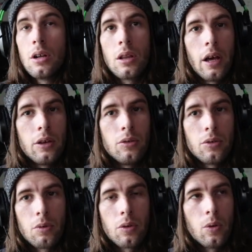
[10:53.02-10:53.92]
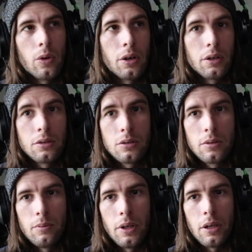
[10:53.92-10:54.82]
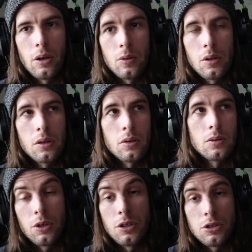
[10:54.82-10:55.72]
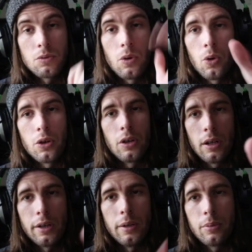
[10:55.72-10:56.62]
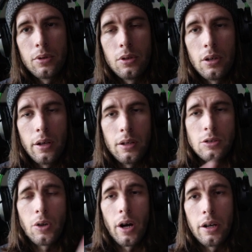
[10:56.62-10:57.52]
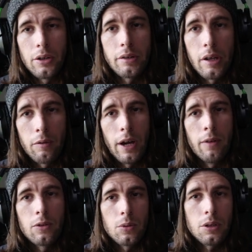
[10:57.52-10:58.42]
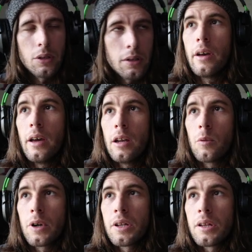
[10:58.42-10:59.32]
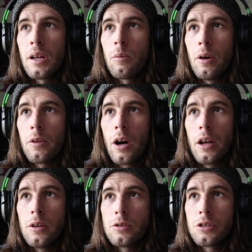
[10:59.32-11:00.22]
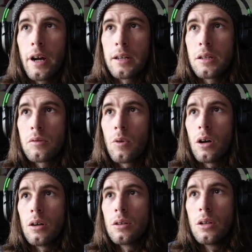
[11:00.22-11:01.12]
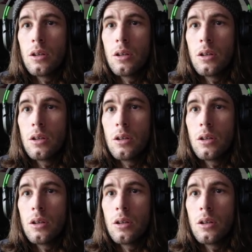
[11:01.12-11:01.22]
allowing you to record MIDI notes, or you can just record in the clip and then draw it in yourself afterwards. And it works the same way with audio tracks as well.